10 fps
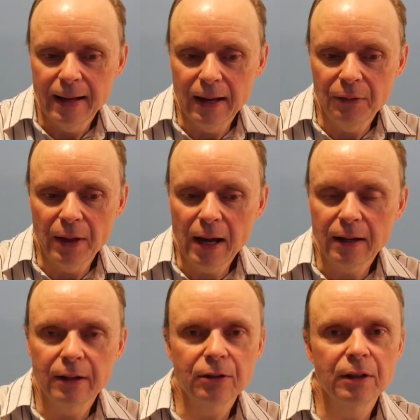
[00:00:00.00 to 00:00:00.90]
And that
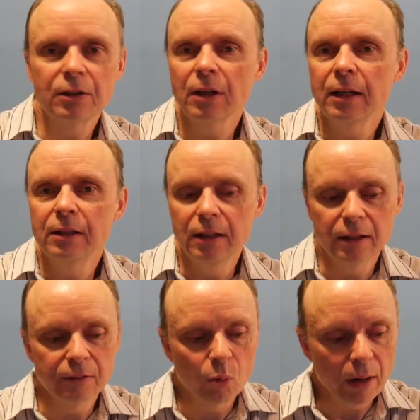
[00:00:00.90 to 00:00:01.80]
is this
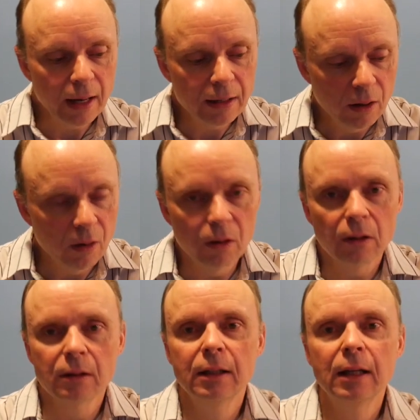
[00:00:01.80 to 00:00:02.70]
idea of what I call